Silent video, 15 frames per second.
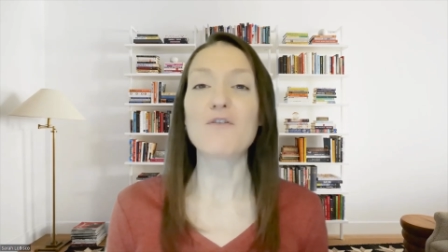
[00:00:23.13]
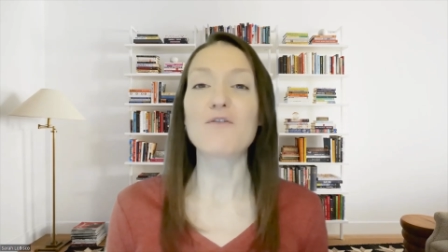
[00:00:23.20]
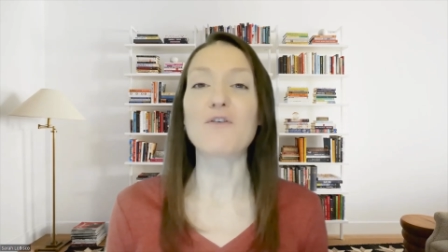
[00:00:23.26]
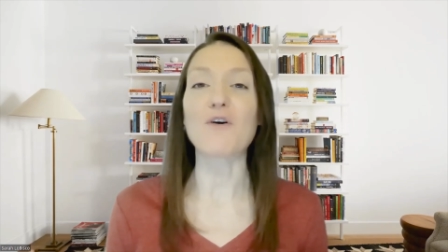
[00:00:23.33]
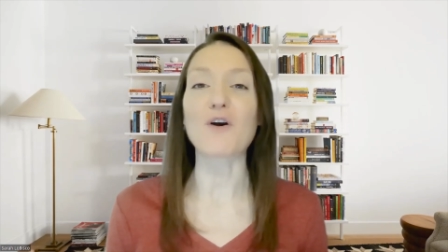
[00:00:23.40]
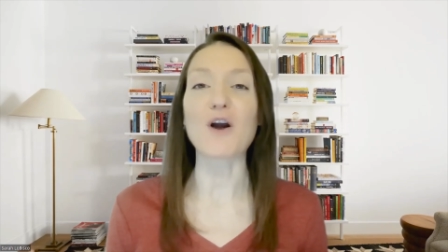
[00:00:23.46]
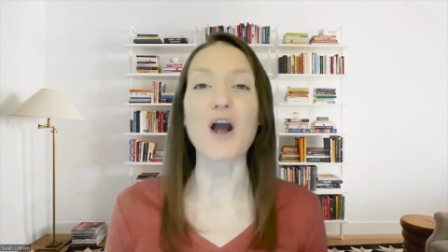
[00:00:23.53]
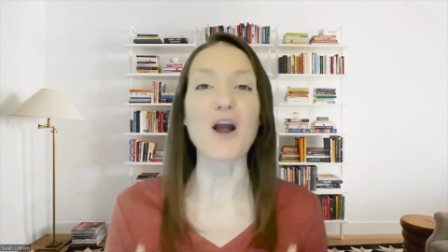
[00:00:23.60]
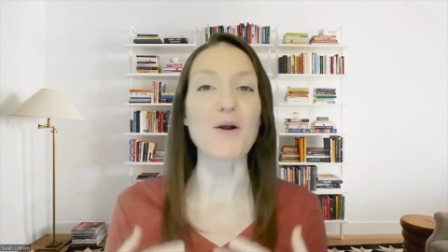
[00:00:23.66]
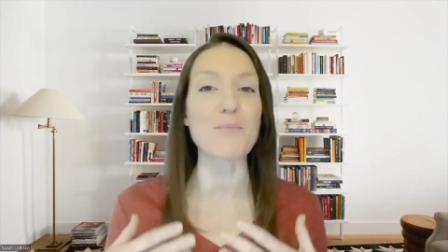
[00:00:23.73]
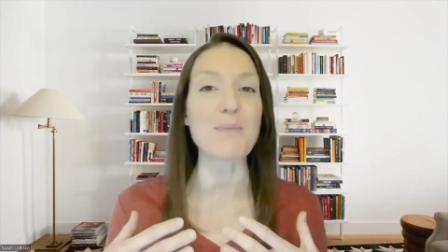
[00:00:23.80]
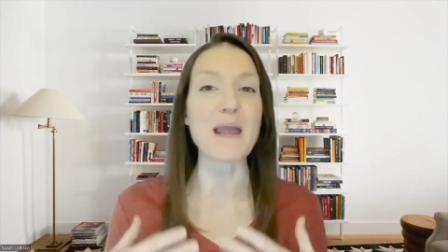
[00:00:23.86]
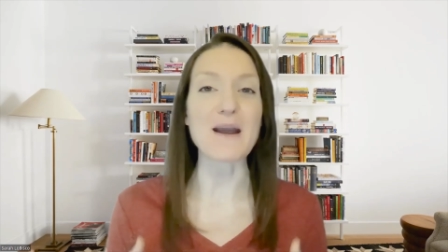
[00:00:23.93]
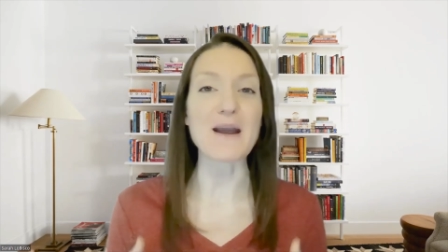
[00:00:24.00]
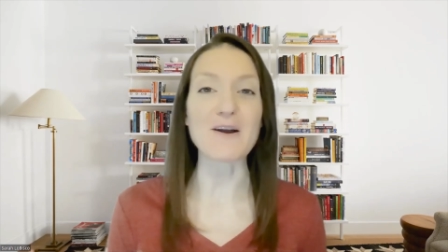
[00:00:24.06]
for our
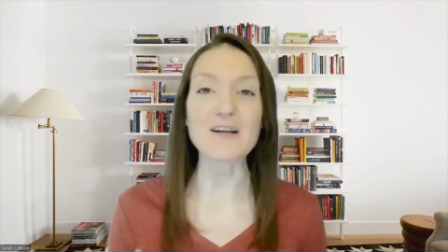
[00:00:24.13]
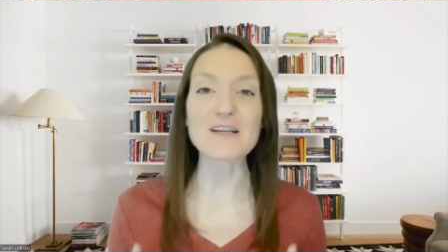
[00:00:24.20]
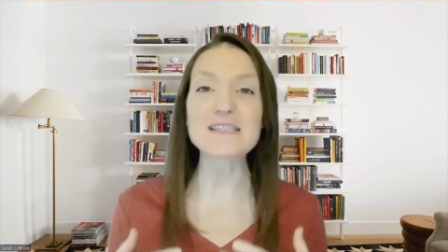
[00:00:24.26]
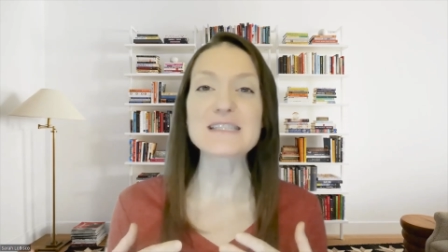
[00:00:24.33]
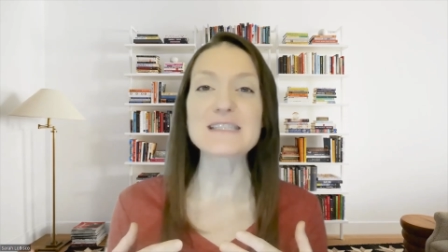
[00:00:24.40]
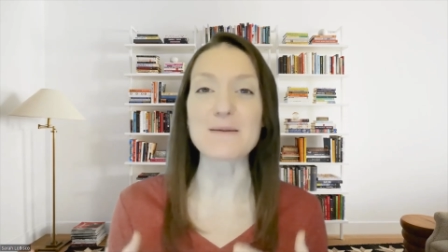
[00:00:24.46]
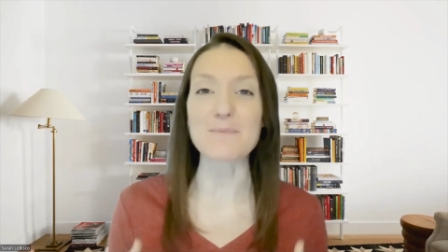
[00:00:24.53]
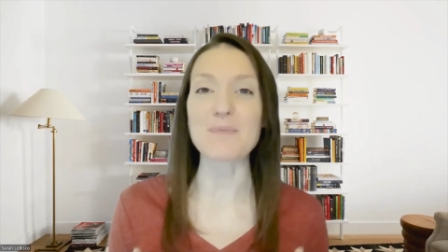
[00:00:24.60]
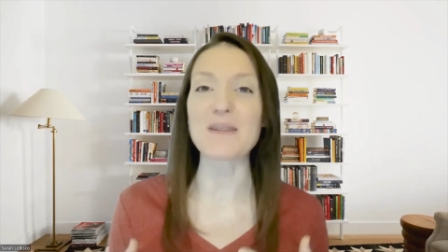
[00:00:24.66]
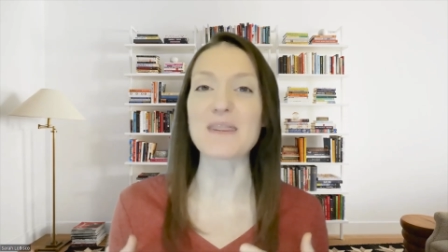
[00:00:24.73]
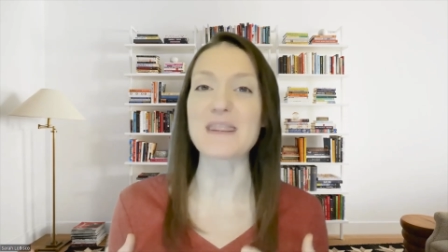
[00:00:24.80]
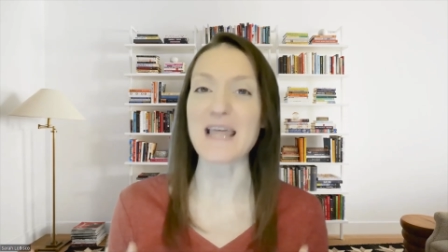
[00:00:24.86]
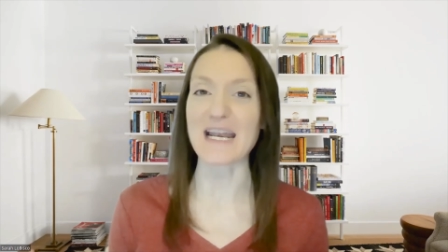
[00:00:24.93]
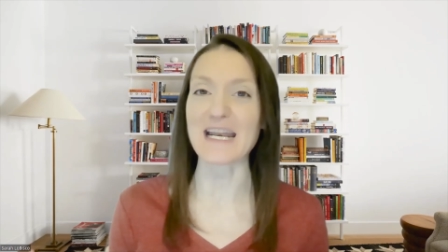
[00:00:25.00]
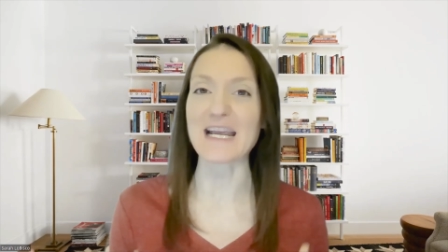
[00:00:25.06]

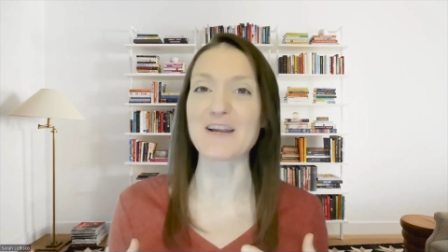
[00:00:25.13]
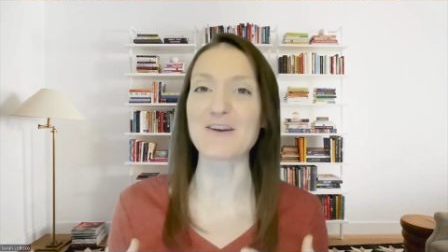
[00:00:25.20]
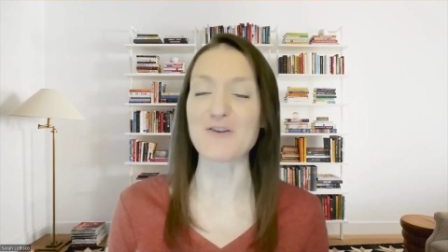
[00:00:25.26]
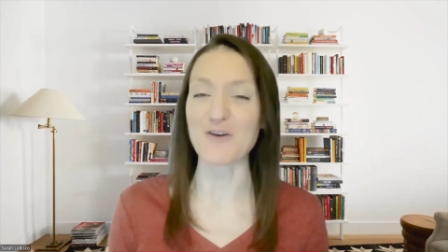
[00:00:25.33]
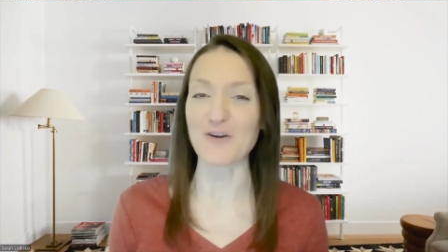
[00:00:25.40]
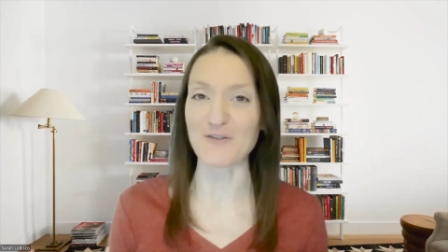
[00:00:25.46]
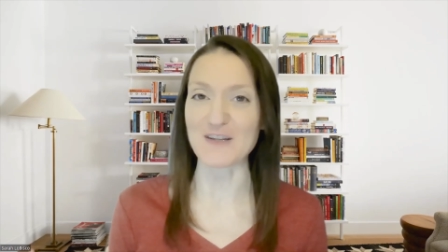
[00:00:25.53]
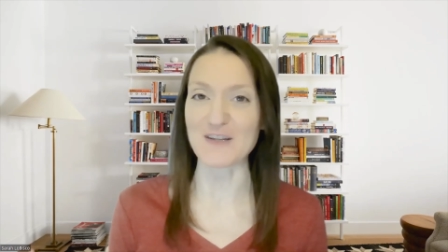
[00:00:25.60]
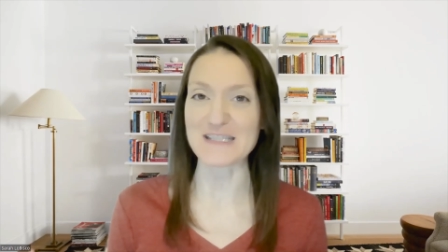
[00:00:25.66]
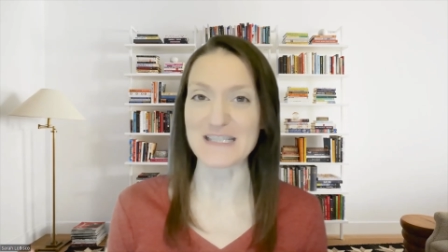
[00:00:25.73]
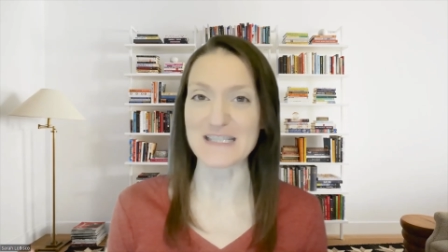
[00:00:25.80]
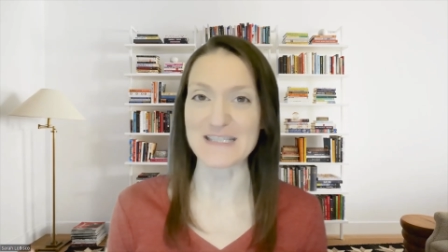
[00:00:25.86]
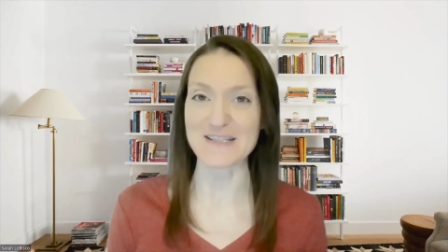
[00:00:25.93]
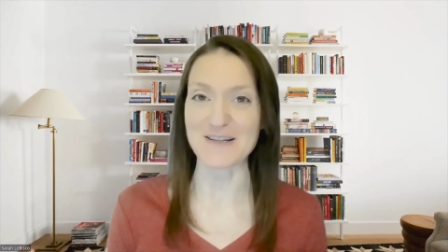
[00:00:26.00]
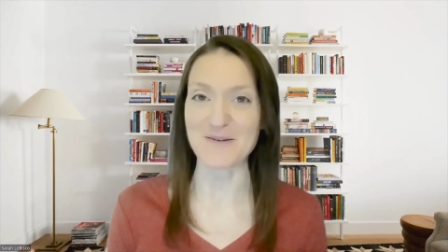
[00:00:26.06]
parasympathetic nervous
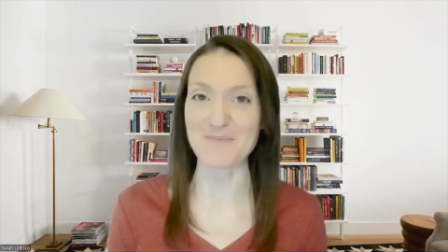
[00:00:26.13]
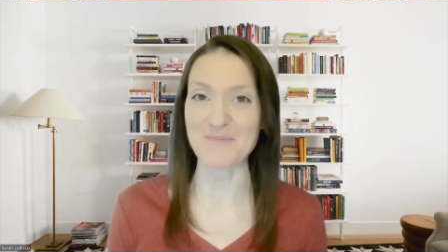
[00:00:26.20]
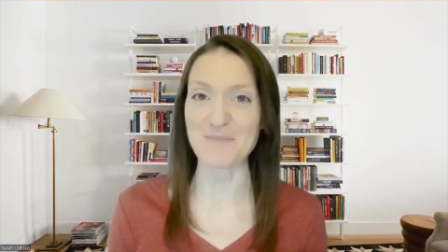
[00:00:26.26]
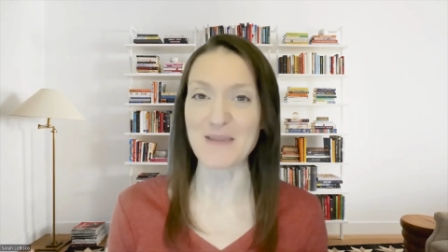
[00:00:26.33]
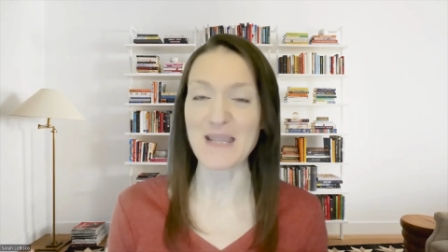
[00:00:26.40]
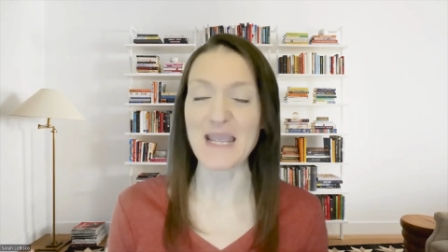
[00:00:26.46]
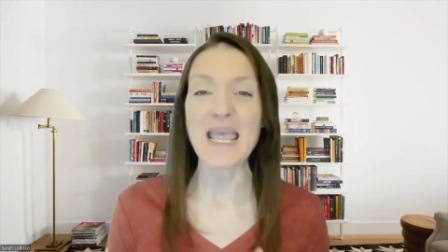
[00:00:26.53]
system.